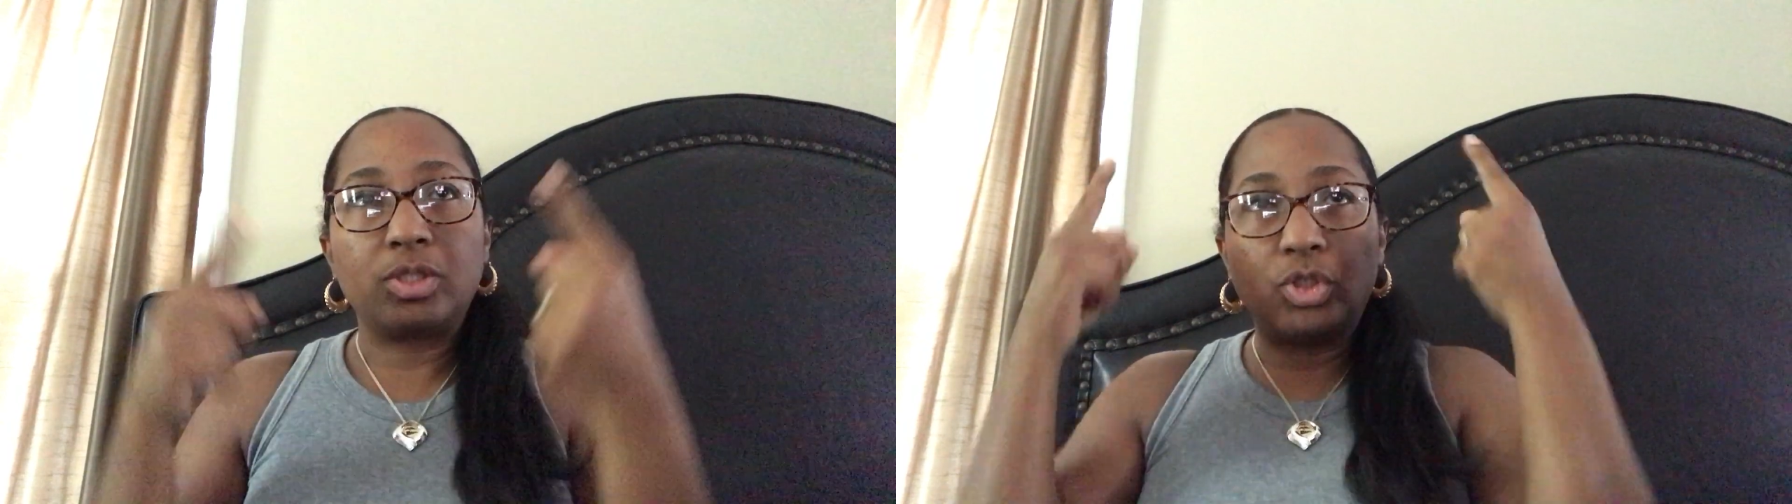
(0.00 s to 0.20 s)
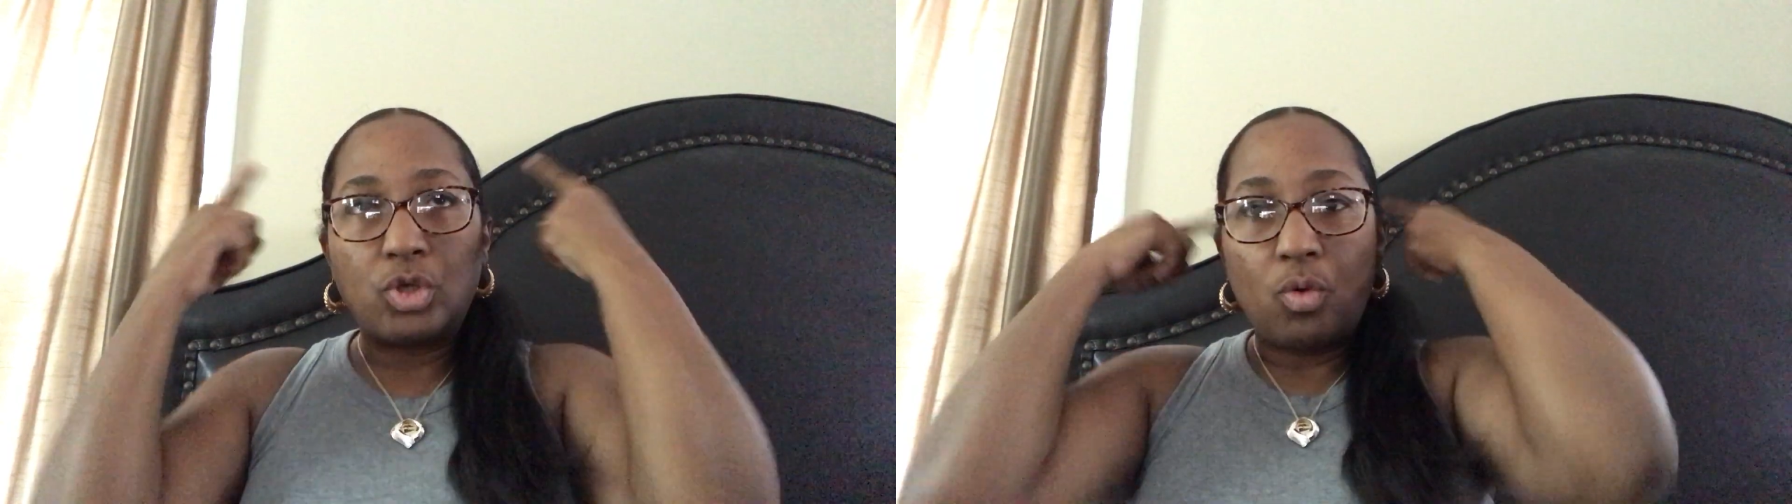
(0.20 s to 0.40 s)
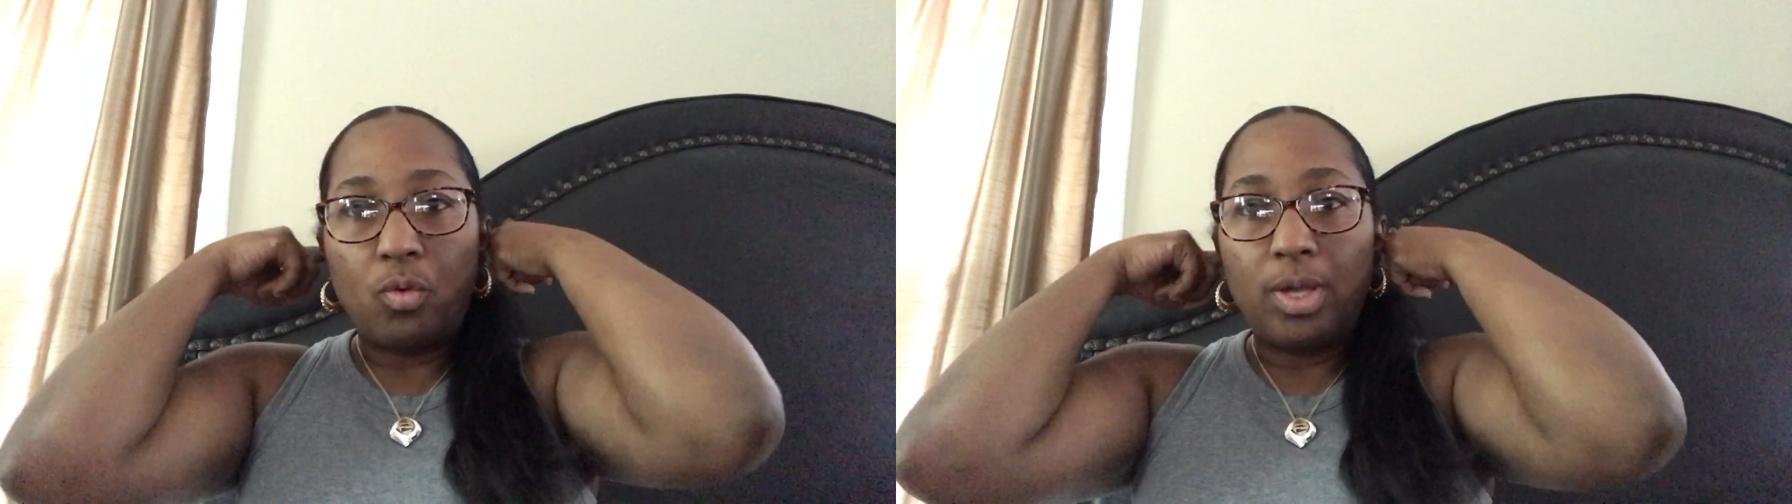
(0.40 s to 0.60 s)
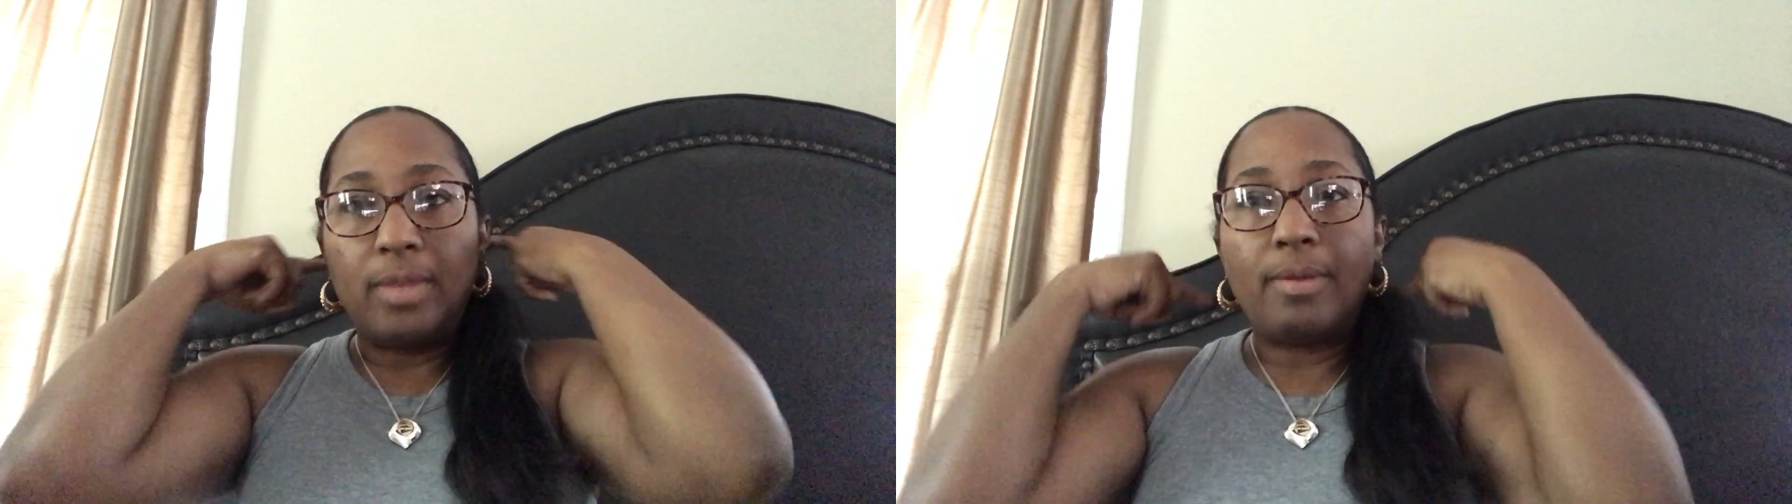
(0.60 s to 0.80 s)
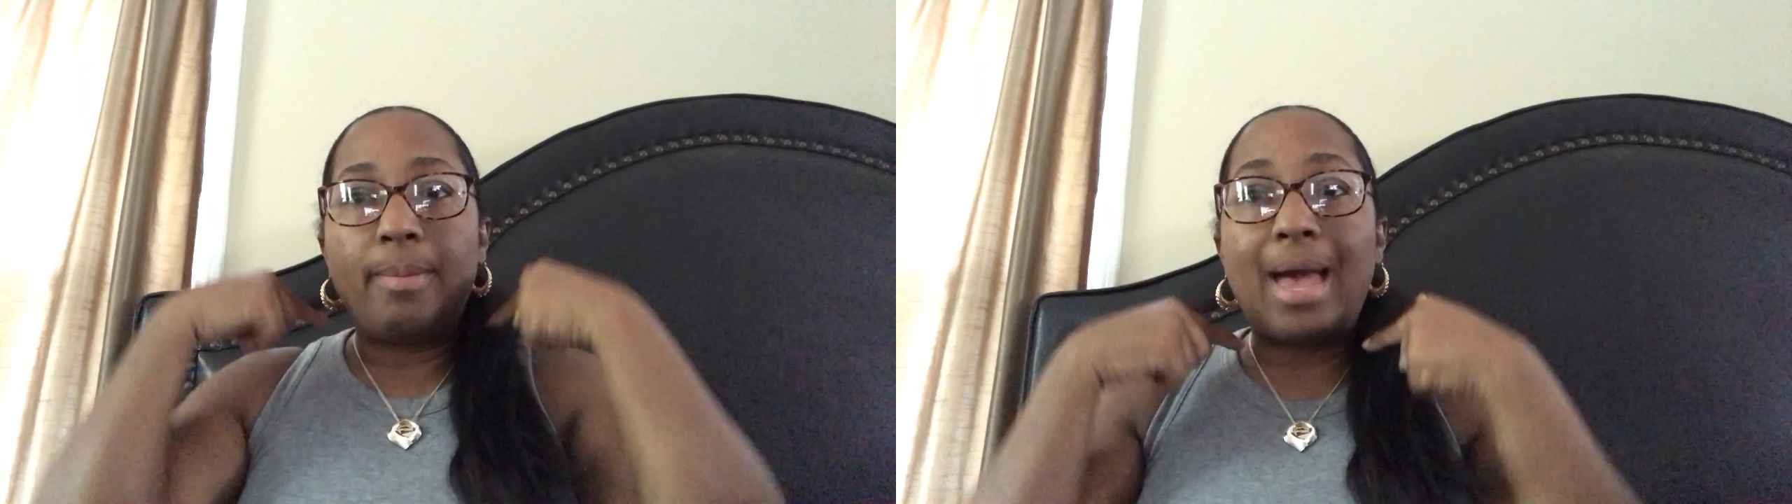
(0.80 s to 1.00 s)
So
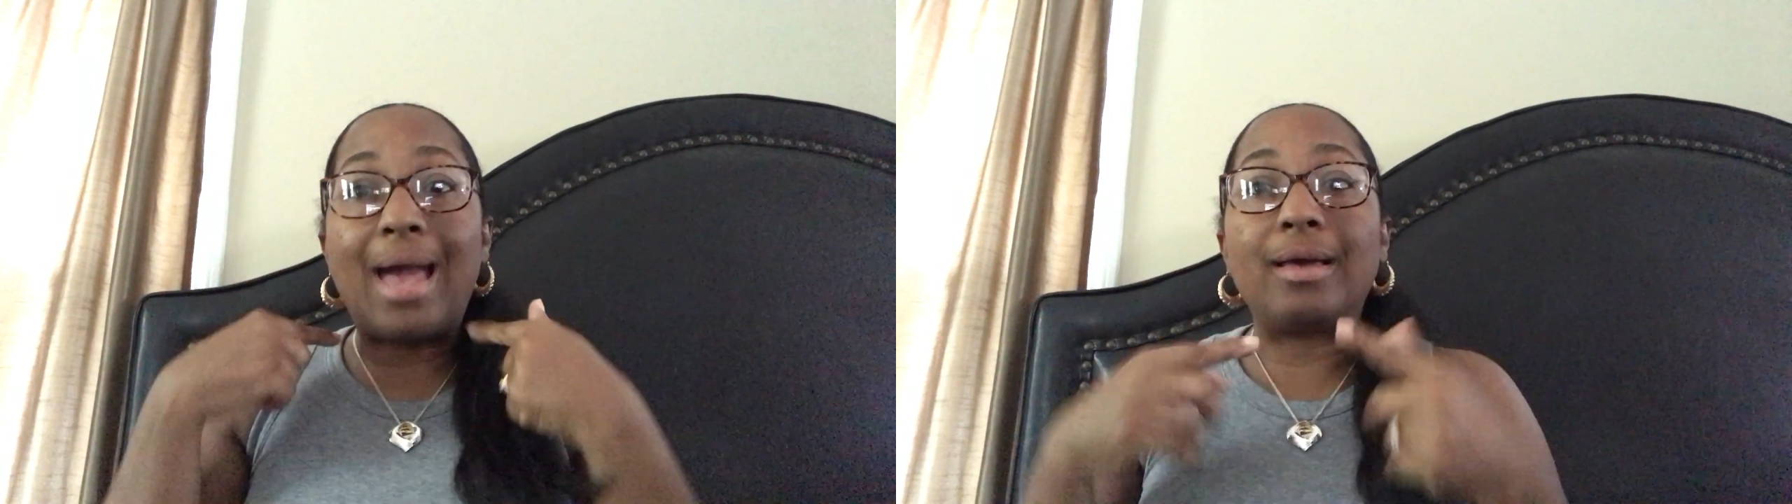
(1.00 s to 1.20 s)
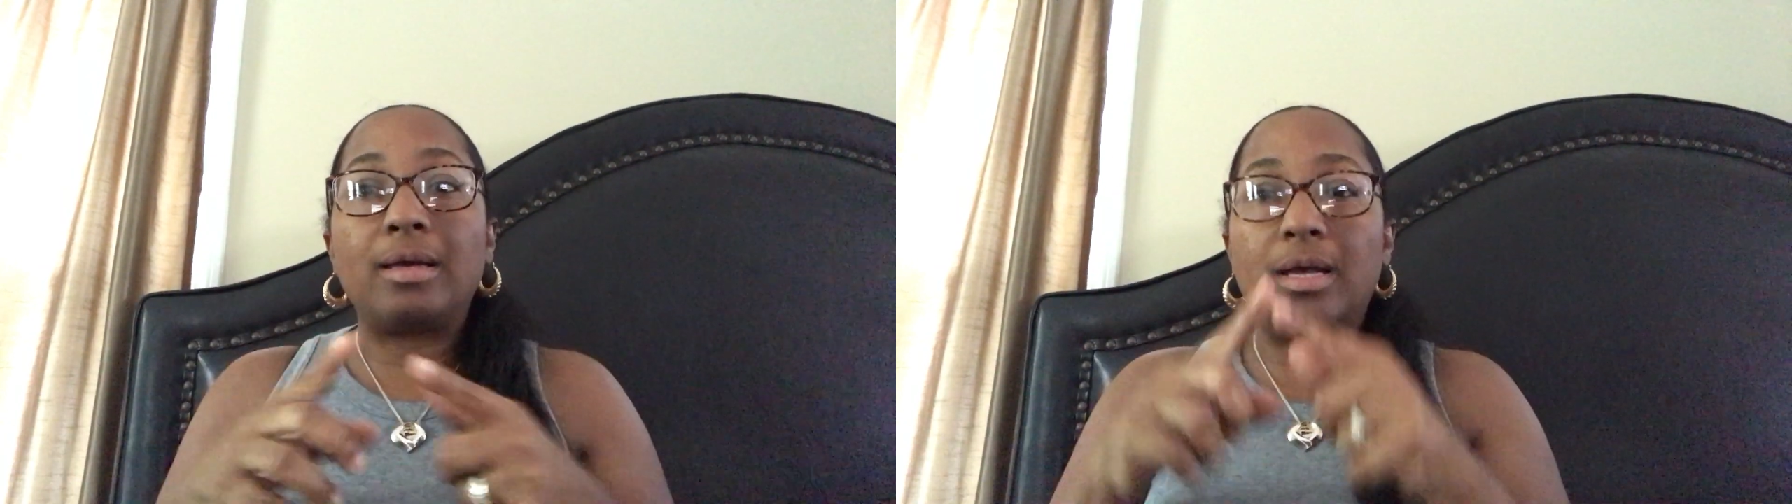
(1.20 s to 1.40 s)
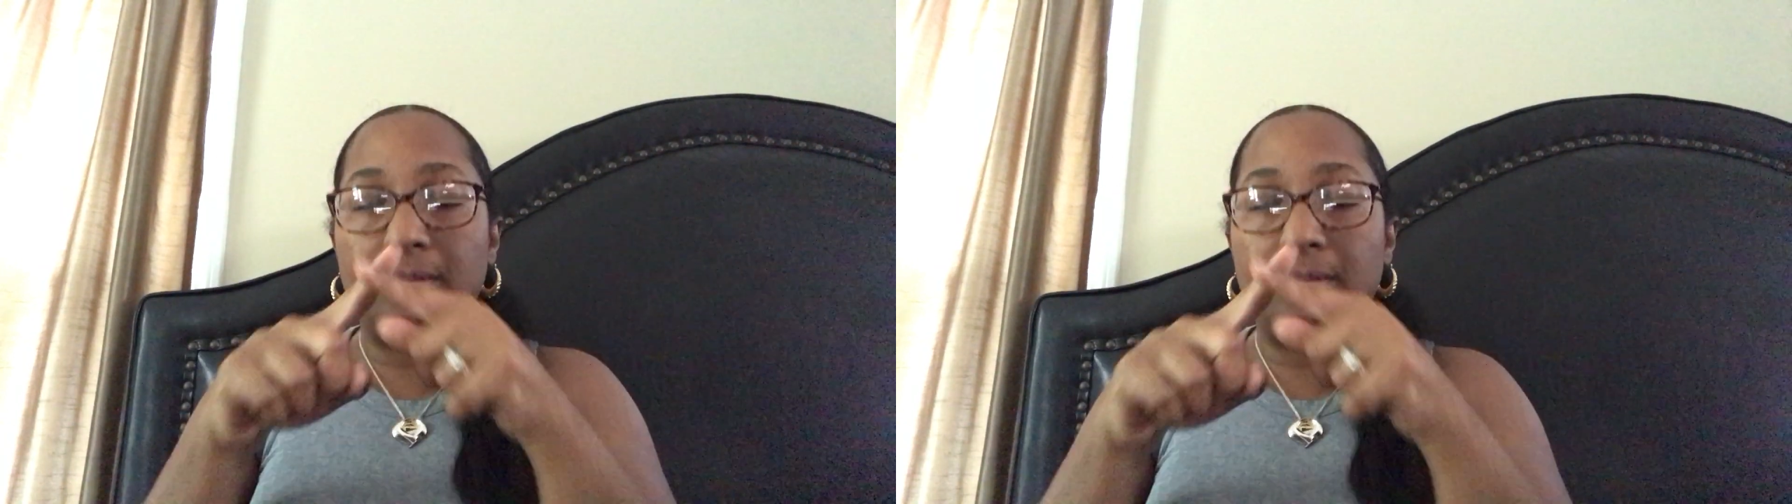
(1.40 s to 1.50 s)
in the back,